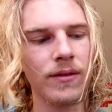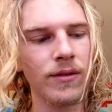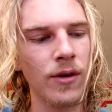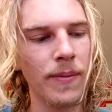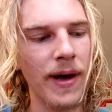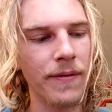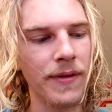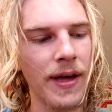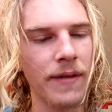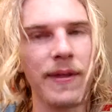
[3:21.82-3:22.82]
don't buy it for
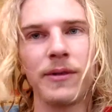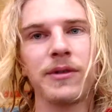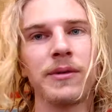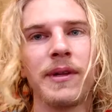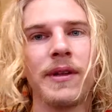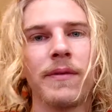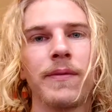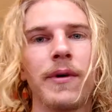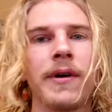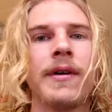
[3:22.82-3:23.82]
that if that's what you're really looking
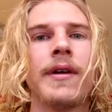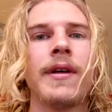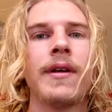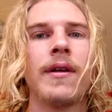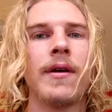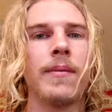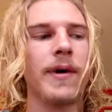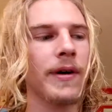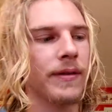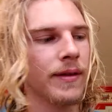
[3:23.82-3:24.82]
for.
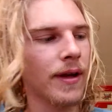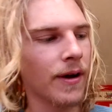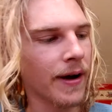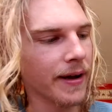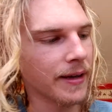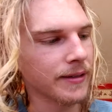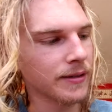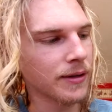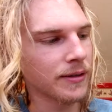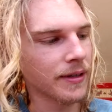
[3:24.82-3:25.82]
But alright guys, let's
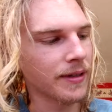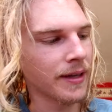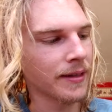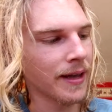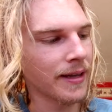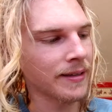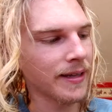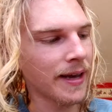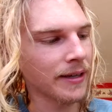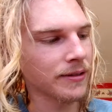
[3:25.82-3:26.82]
go to the thing that it's
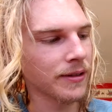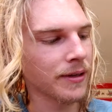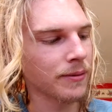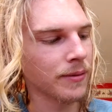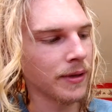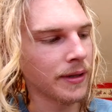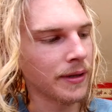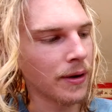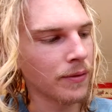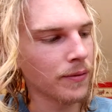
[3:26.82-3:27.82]
actually really
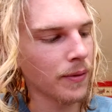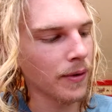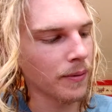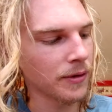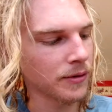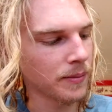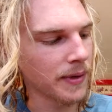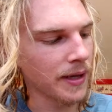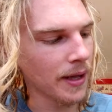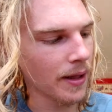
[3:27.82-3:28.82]
known for, which would
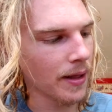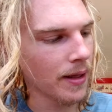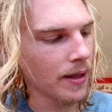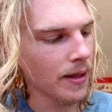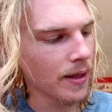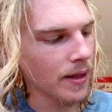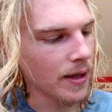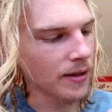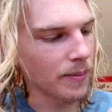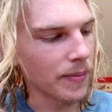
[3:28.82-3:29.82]
be
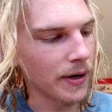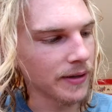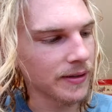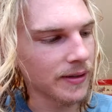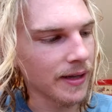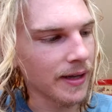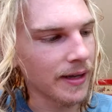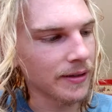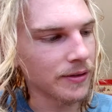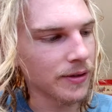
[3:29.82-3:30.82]
its books.
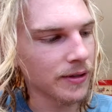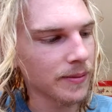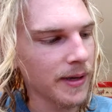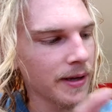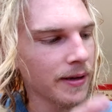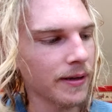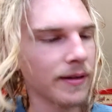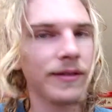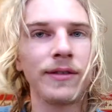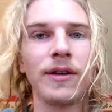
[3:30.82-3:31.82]
And trust me,
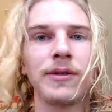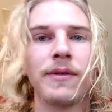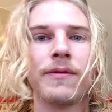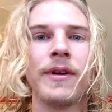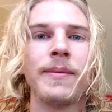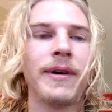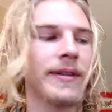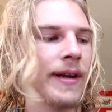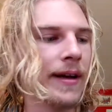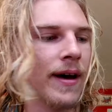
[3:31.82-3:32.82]
let's just go to a free book
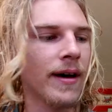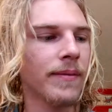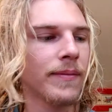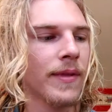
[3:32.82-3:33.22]
that I got,